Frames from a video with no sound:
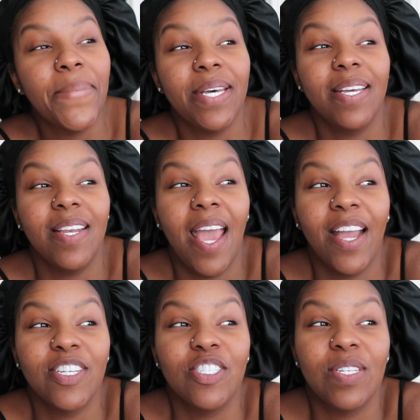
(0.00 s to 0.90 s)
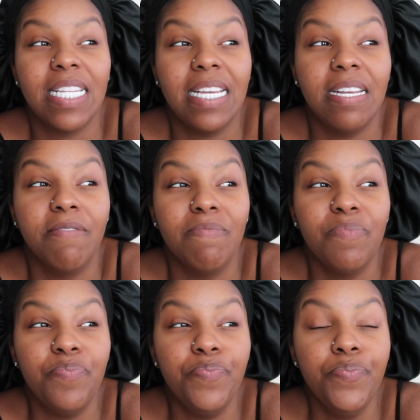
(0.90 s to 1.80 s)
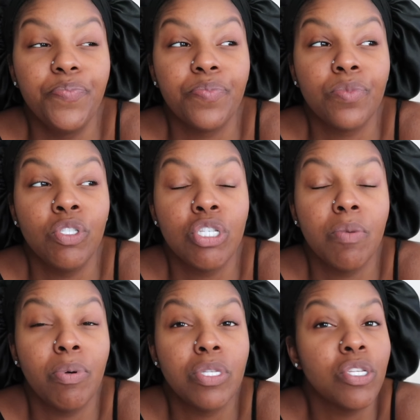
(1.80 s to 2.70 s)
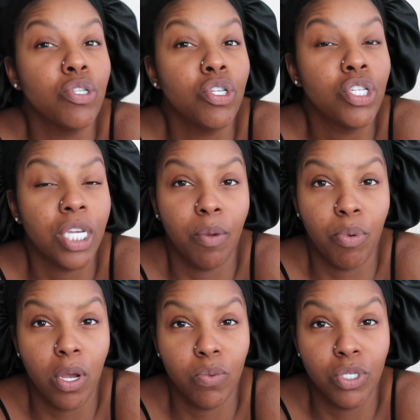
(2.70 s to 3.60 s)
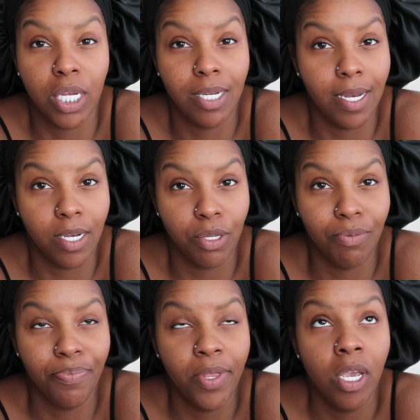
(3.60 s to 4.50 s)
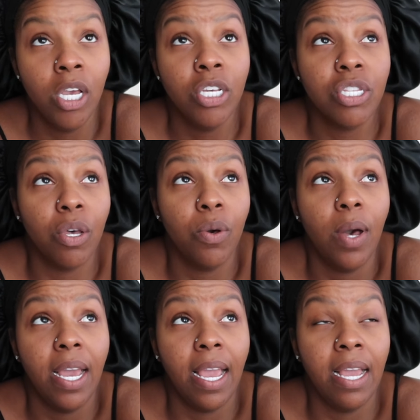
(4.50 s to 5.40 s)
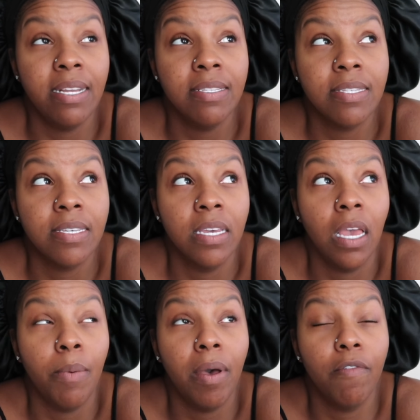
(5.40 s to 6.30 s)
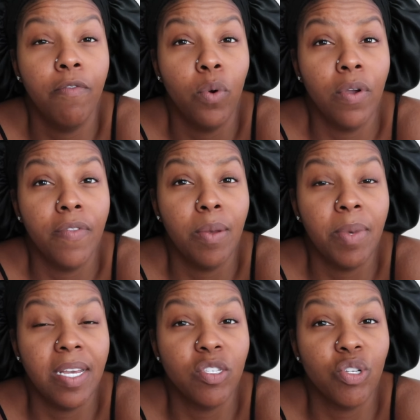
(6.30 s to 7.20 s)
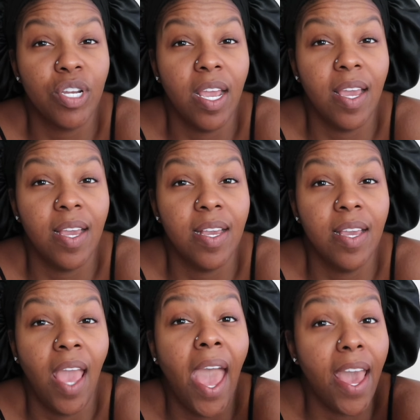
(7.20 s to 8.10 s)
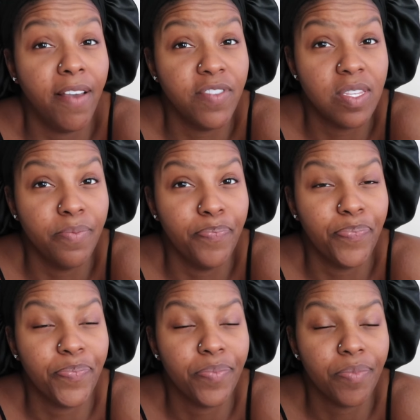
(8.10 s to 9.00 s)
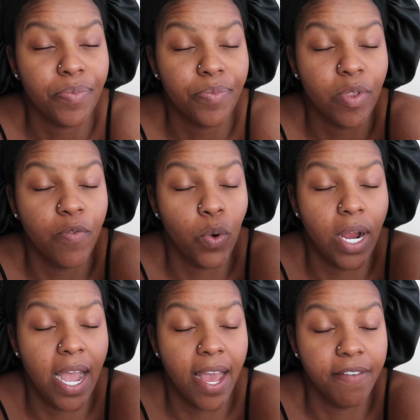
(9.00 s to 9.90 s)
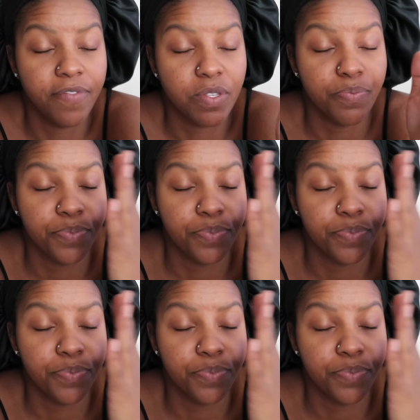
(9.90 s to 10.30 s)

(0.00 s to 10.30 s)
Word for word: but actually you're supposed to use chicken broth which I did not do so I ate about four of them yesterday halves four halves